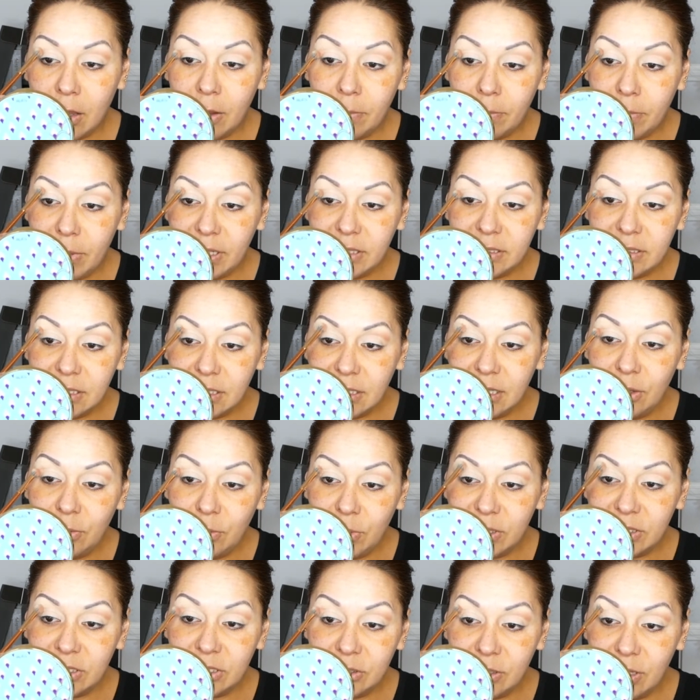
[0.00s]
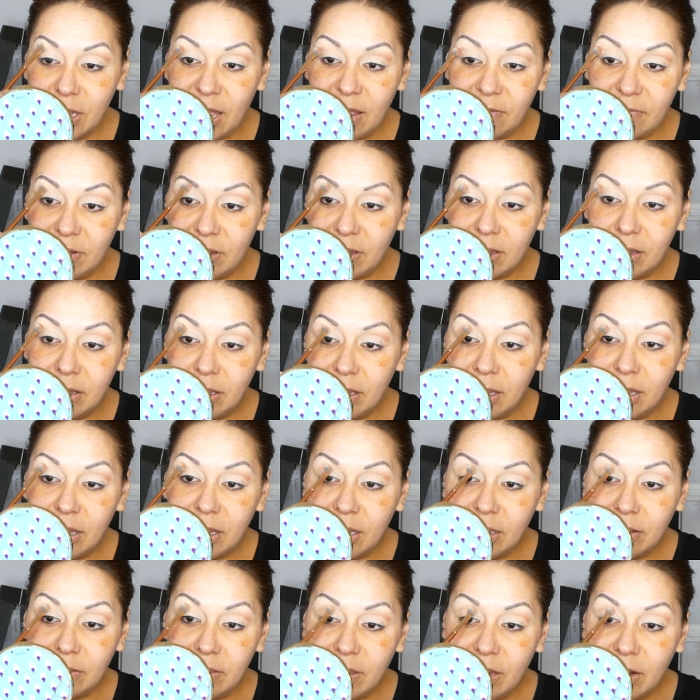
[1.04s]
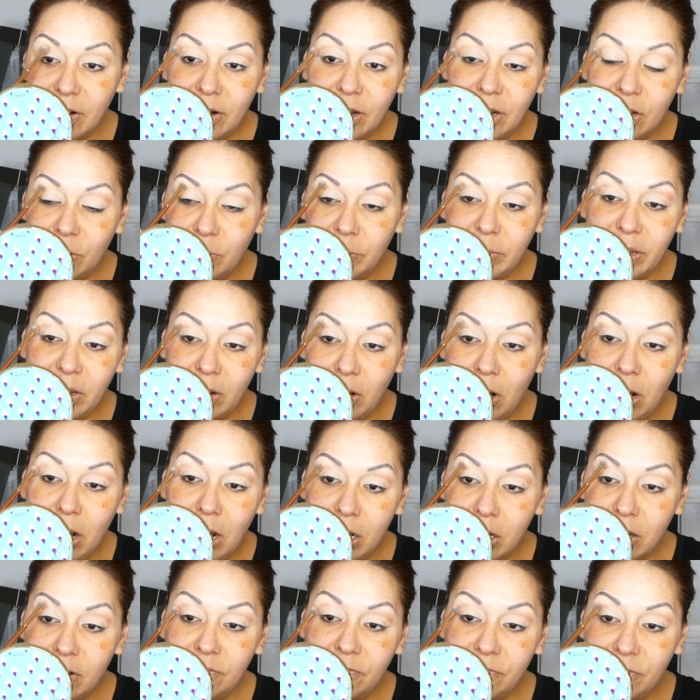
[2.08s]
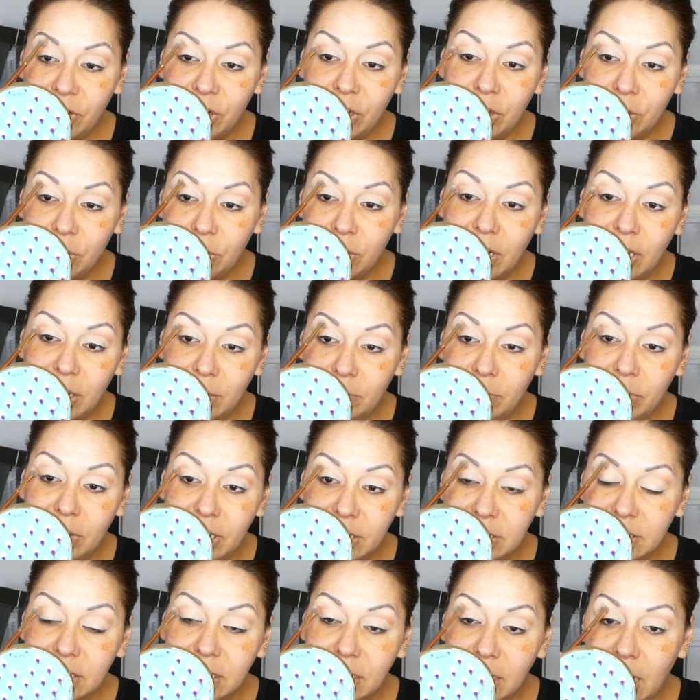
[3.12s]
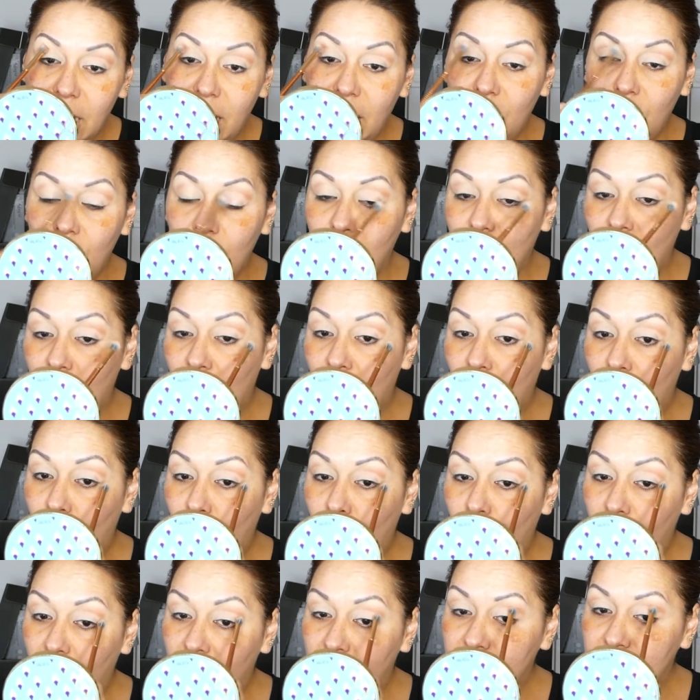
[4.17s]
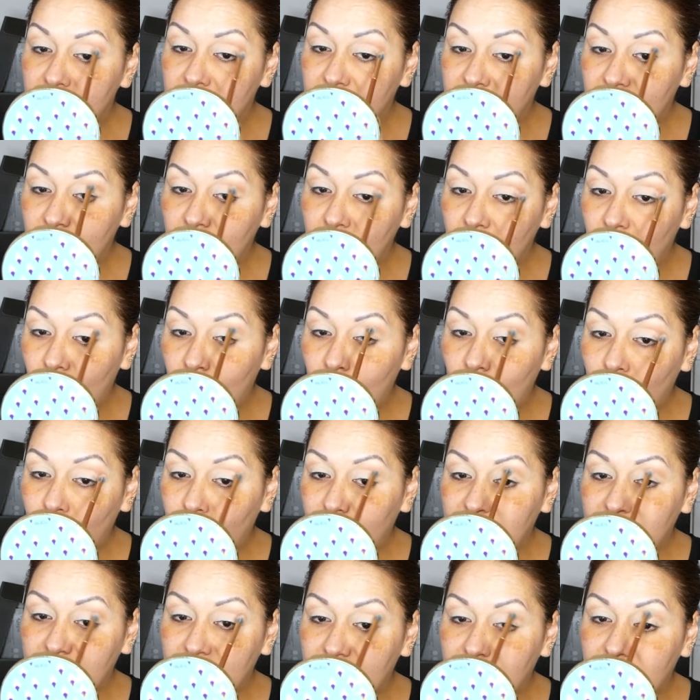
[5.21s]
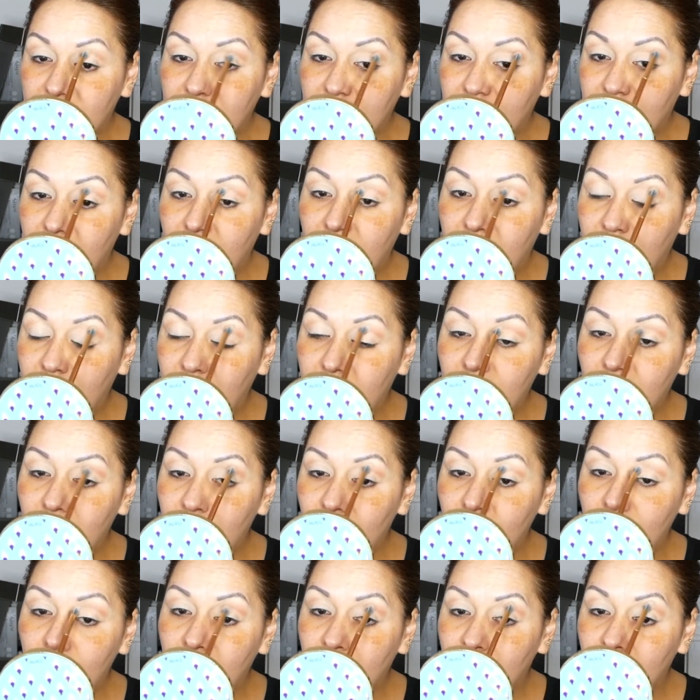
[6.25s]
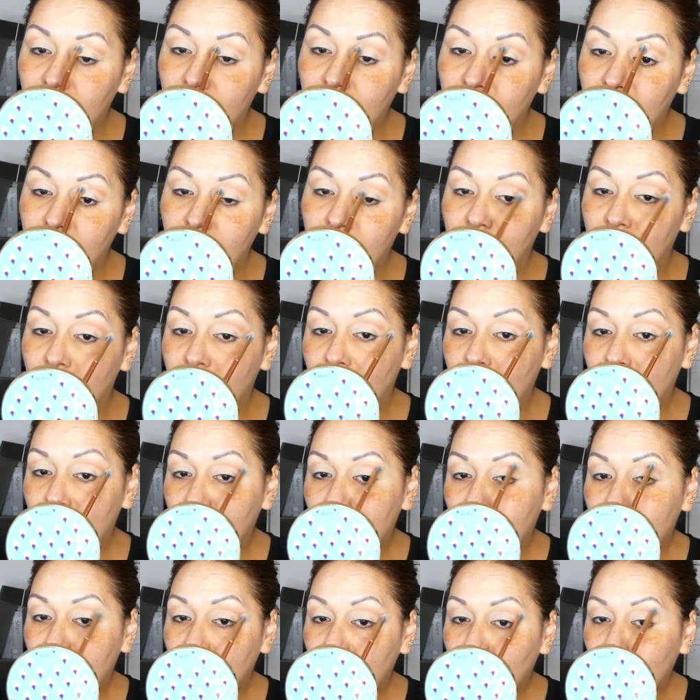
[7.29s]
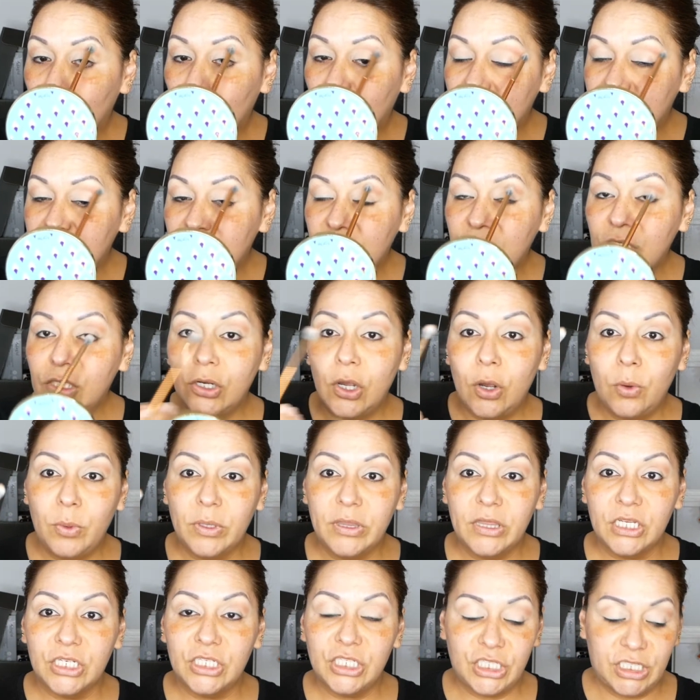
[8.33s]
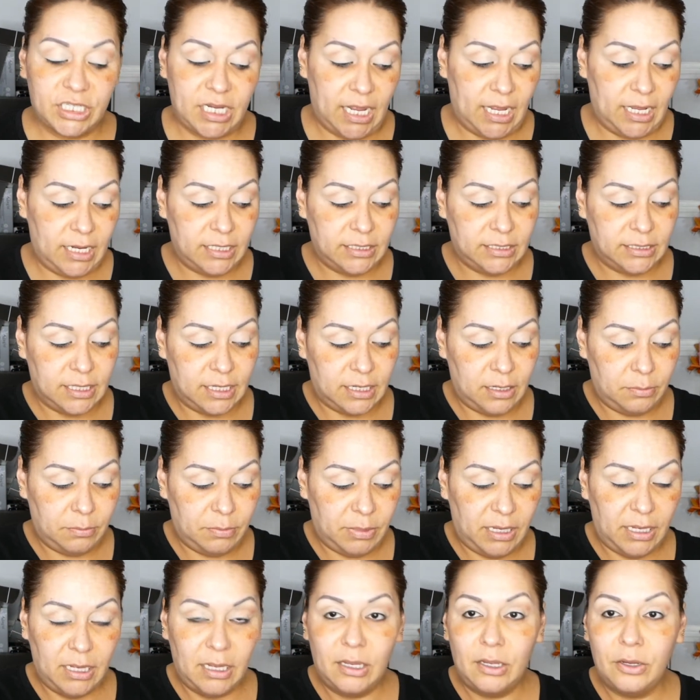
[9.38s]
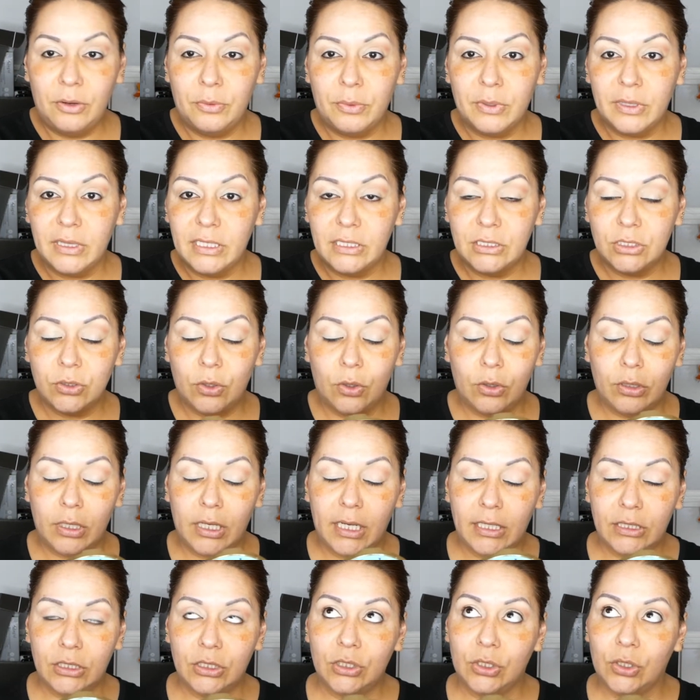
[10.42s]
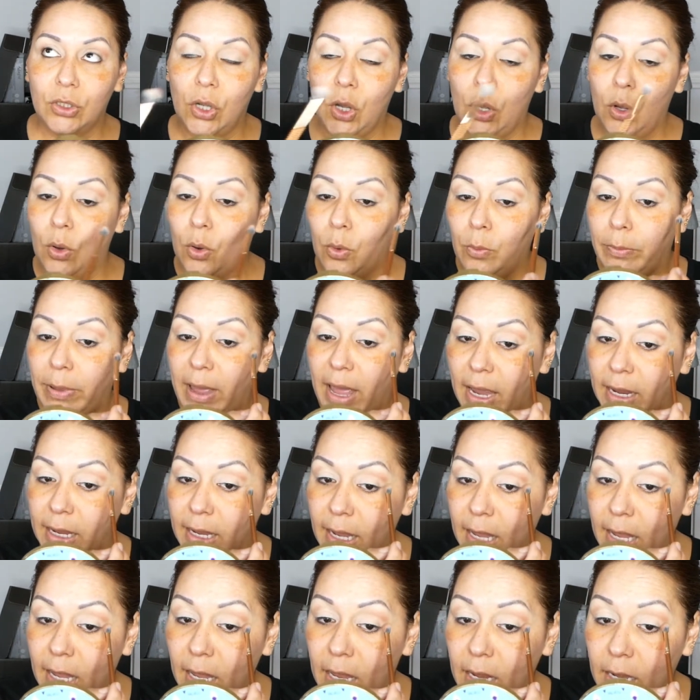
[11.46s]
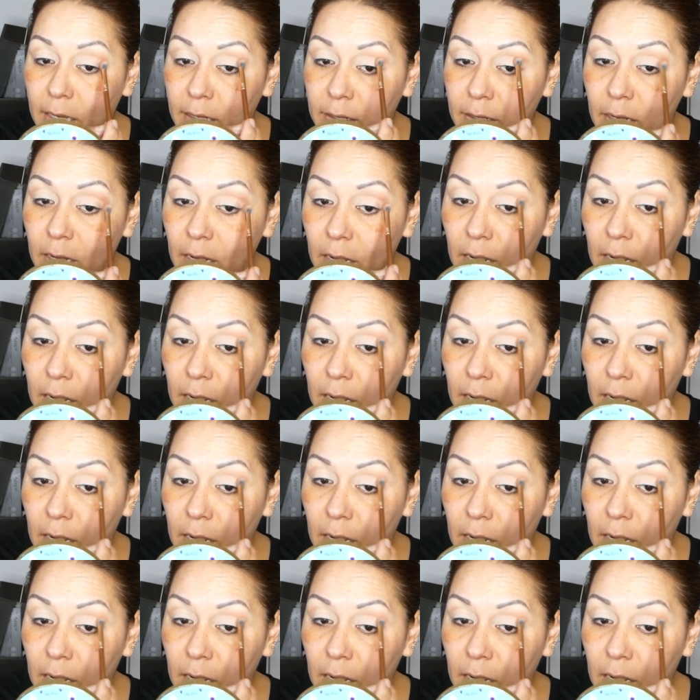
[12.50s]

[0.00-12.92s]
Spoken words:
basically once you have it there, it'll be harder for you to like blend it out. Once you know what the color, once you know what the shade is going to be, you really don't need to go back and